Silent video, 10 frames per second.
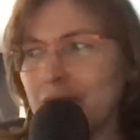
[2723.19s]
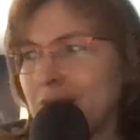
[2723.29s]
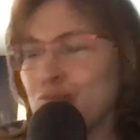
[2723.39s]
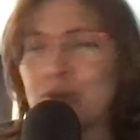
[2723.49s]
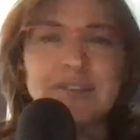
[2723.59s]

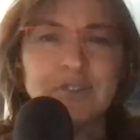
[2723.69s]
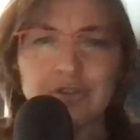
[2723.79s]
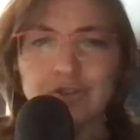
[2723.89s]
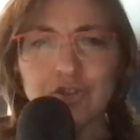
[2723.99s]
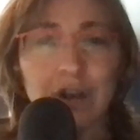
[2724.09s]

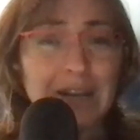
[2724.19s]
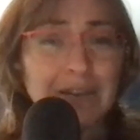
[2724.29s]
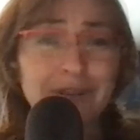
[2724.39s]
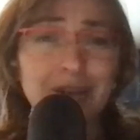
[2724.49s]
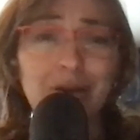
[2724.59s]
researchers trying to
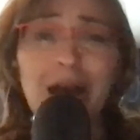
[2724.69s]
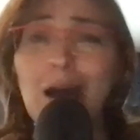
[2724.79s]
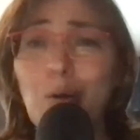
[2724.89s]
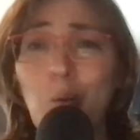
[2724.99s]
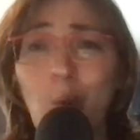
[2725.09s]
figure
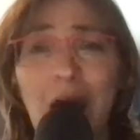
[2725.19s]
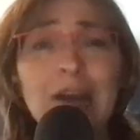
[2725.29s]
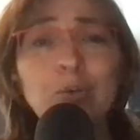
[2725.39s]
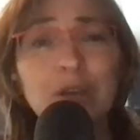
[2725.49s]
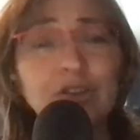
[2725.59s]
out why
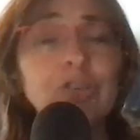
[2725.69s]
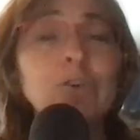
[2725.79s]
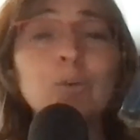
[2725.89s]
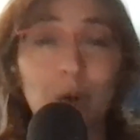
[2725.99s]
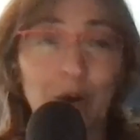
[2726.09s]
do we do
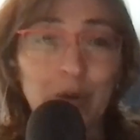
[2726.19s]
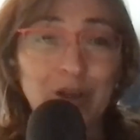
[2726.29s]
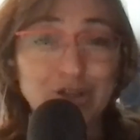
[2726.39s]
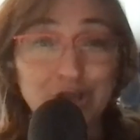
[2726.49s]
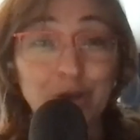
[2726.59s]
what we
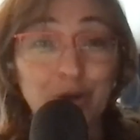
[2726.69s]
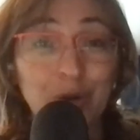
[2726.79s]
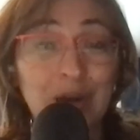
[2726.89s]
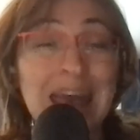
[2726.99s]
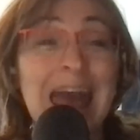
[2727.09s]
do,
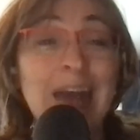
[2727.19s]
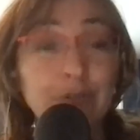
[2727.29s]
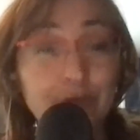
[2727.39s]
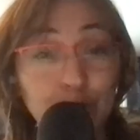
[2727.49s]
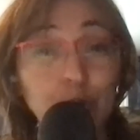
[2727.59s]
and
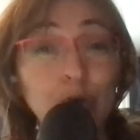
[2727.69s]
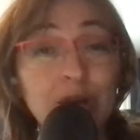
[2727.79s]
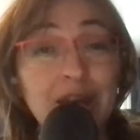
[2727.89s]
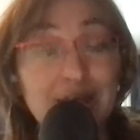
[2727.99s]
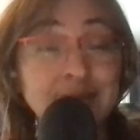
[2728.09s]
food
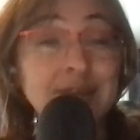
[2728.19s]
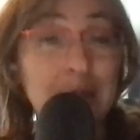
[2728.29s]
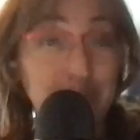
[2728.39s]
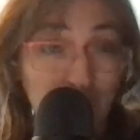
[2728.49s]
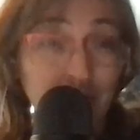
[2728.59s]
is a
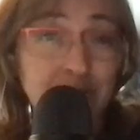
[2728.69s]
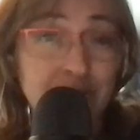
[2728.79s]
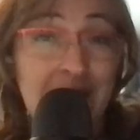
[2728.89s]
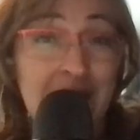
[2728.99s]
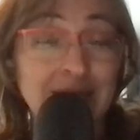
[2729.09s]
part of
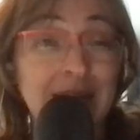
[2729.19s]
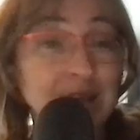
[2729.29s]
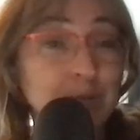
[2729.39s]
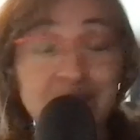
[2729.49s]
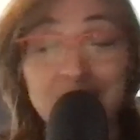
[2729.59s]
that. That's
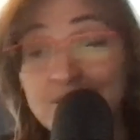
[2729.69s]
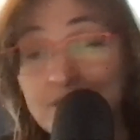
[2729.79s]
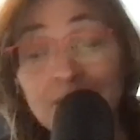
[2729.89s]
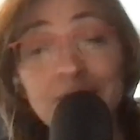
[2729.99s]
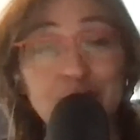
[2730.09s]
what these
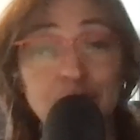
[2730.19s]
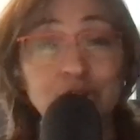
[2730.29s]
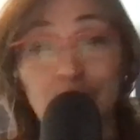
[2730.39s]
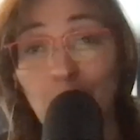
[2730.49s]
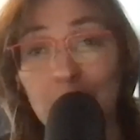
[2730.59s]
studies are
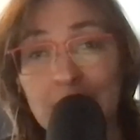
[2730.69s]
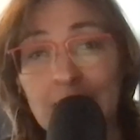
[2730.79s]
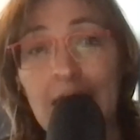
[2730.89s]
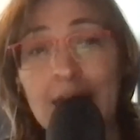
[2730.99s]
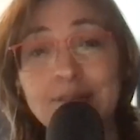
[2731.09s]
showing,
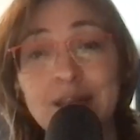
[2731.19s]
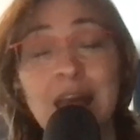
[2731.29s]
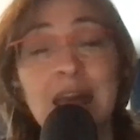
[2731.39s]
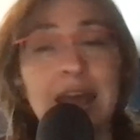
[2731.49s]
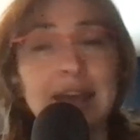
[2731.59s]
and
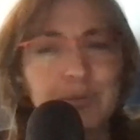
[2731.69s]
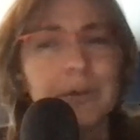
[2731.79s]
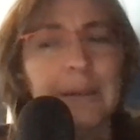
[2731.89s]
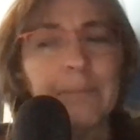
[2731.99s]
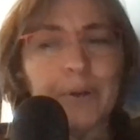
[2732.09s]
it's
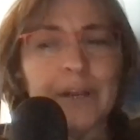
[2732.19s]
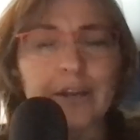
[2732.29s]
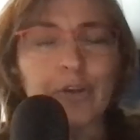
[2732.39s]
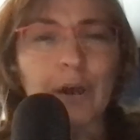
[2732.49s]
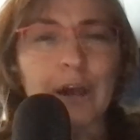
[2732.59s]
really pretty
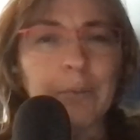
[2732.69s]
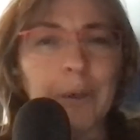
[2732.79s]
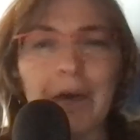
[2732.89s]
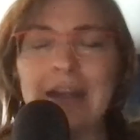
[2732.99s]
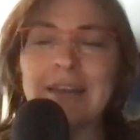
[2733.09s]
incredible.
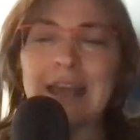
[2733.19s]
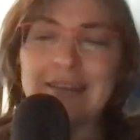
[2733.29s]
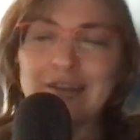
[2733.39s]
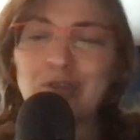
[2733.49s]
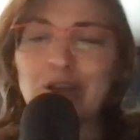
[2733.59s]

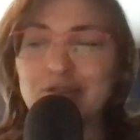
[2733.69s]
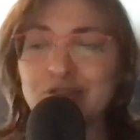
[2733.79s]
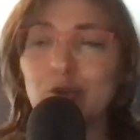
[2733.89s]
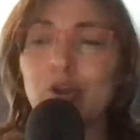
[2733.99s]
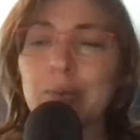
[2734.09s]
And
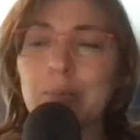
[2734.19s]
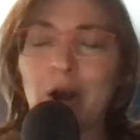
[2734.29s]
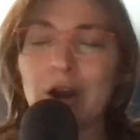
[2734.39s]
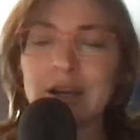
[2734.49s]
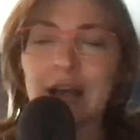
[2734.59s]
So Young
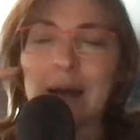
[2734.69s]
Park,